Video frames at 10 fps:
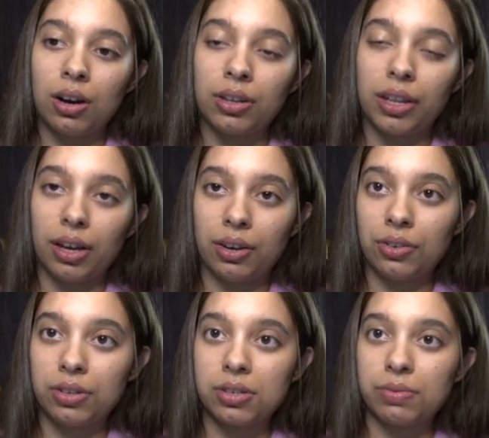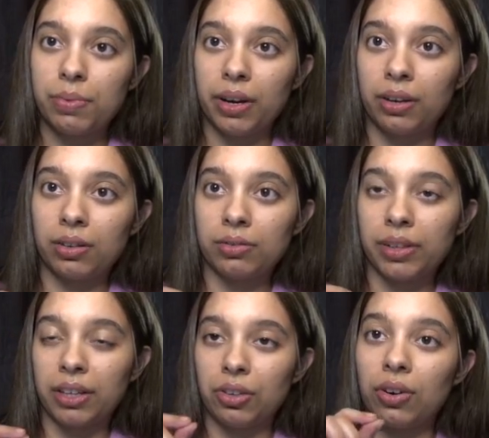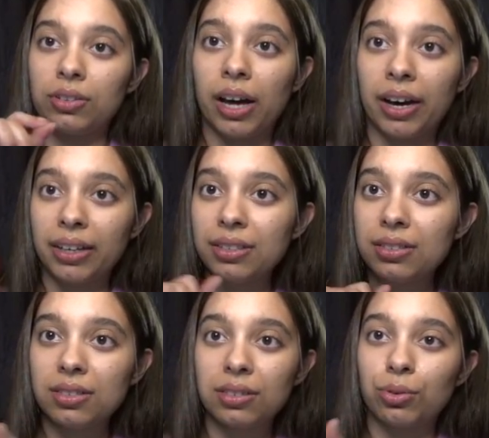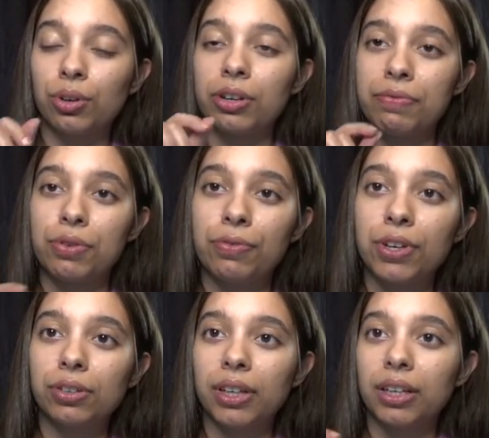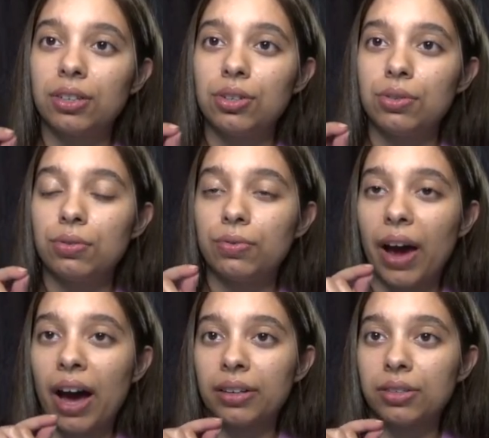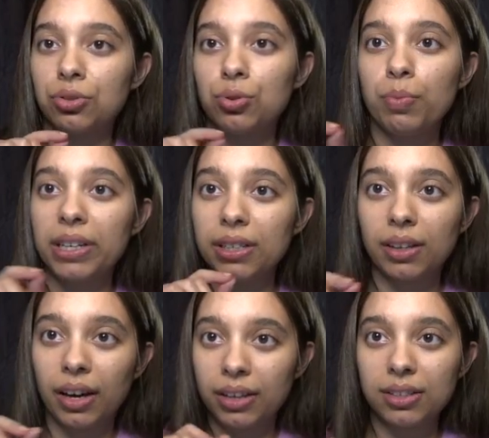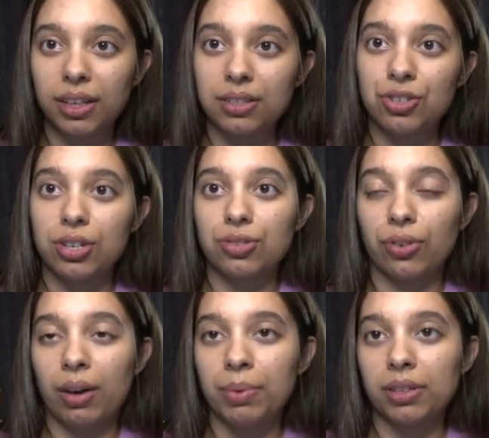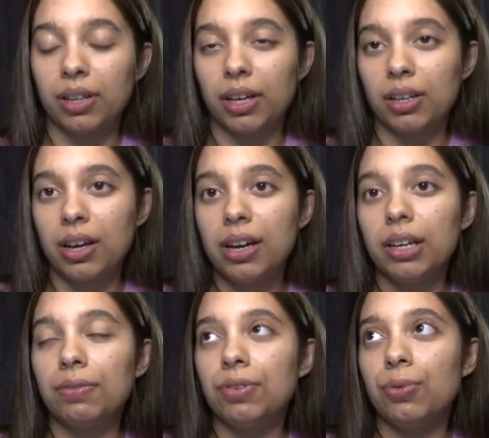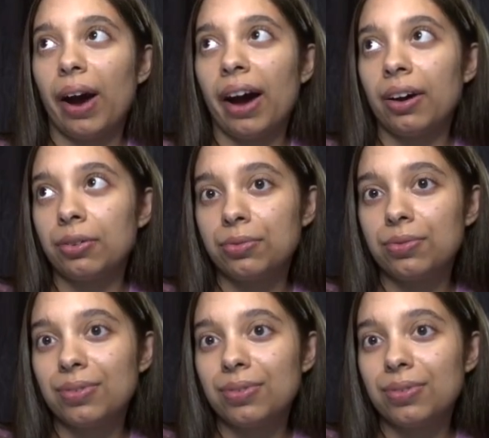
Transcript: the areas where like there are lines, or if you feel like you've added too many lines, I suggest grabbing, like, if you have